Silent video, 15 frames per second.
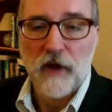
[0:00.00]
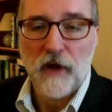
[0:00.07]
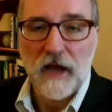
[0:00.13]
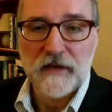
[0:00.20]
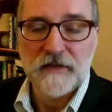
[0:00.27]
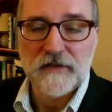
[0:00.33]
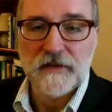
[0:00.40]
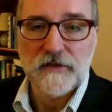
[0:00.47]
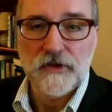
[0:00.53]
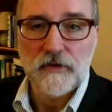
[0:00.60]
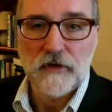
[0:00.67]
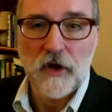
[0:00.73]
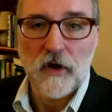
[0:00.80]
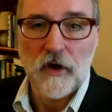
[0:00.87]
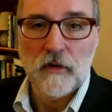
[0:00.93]
practices,
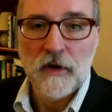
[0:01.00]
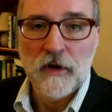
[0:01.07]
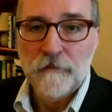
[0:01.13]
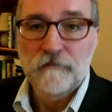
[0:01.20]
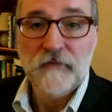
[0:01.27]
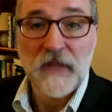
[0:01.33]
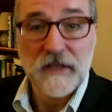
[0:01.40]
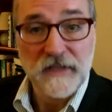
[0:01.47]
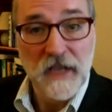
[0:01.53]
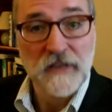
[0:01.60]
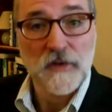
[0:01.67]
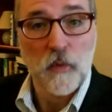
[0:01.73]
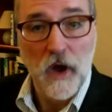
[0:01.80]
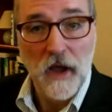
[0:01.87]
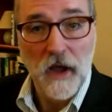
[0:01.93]
you know it
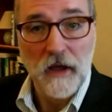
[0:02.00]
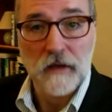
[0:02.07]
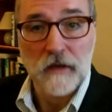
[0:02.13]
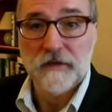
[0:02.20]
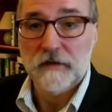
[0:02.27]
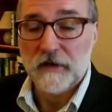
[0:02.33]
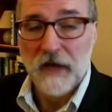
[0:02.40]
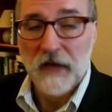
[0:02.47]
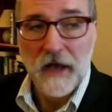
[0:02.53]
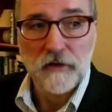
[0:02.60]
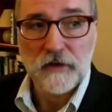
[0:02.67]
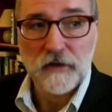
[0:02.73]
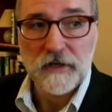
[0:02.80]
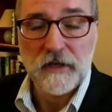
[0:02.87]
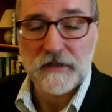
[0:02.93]
takes a while.
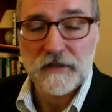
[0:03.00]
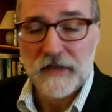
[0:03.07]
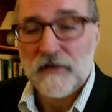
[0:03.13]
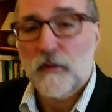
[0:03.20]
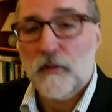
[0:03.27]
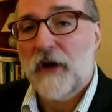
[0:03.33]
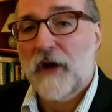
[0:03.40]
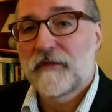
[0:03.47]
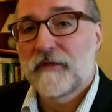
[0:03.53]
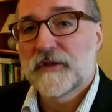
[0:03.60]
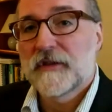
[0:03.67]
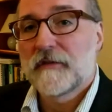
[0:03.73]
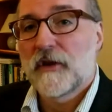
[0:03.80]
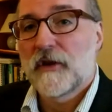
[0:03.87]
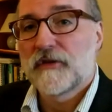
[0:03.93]
Not only, it takes a while,
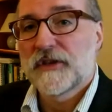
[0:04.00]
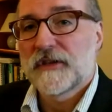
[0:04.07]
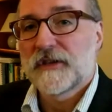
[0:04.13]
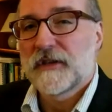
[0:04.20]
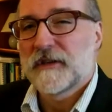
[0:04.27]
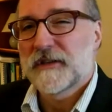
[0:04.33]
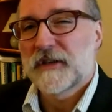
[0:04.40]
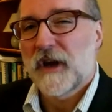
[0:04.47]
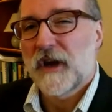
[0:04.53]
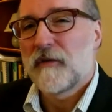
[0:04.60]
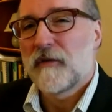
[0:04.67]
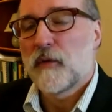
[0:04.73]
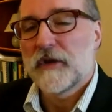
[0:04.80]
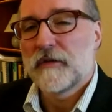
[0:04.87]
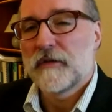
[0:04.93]
first of all, just to
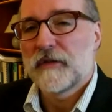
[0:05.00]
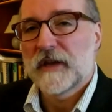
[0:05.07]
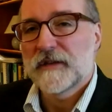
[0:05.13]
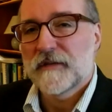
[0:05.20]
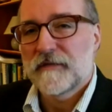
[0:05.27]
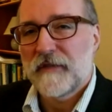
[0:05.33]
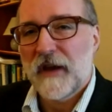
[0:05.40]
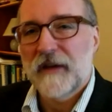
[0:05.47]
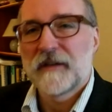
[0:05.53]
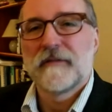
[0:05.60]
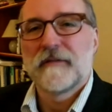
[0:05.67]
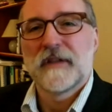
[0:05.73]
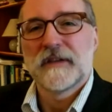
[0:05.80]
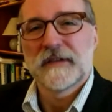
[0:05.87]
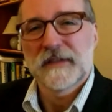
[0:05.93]
discover what you think is
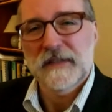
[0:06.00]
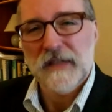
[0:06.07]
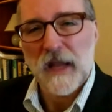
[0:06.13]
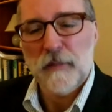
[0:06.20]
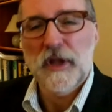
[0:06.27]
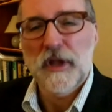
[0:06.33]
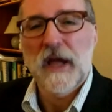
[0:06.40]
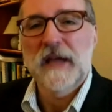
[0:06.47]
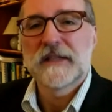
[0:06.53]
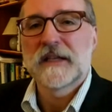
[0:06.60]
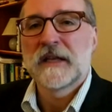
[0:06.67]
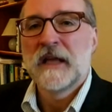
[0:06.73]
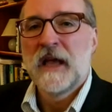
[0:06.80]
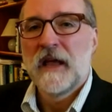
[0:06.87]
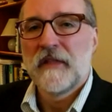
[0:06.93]
effective, then to
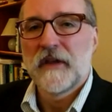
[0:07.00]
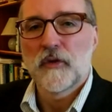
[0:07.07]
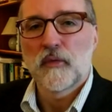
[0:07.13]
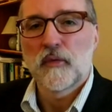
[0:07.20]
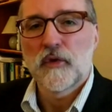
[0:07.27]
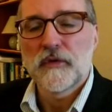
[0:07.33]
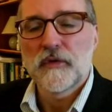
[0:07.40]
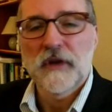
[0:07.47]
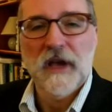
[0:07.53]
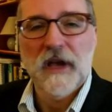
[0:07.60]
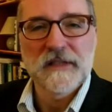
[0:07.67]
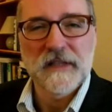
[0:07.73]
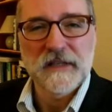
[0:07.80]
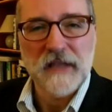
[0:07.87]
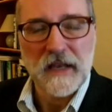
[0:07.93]
stabilize it, then to
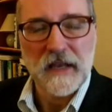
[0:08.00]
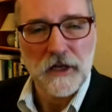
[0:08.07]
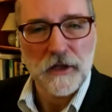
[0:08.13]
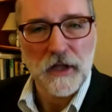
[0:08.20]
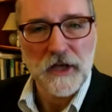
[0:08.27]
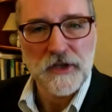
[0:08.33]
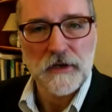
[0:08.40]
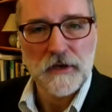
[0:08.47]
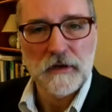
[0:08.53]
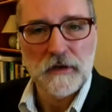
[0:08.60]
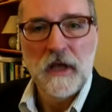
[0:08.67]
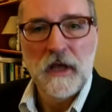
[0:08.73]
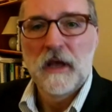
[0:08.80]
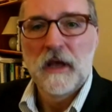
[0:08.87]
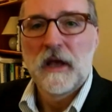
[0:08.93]
routinize the data
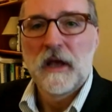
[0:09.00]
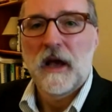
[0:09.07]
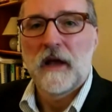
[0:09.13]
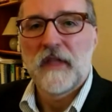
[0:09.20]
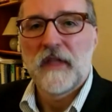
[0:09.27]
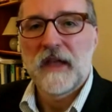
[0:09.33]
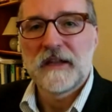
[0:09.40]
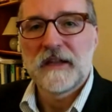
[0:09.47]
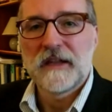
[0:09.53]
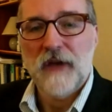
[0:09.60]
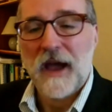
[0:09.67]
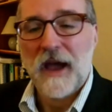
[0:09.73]
collection, and then